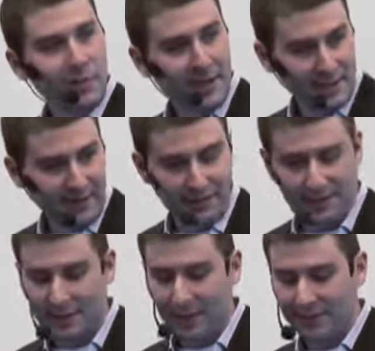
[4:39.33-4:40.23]
We can
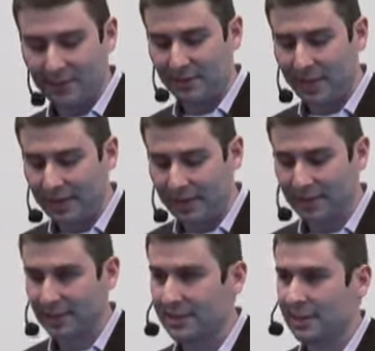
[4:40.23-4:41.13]
differentiate from
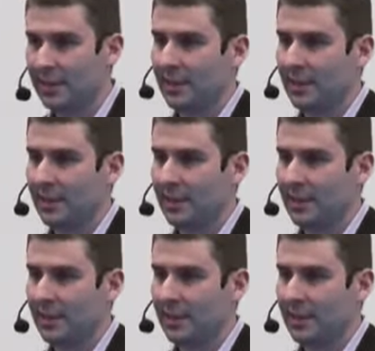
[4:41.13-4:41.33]
competitors.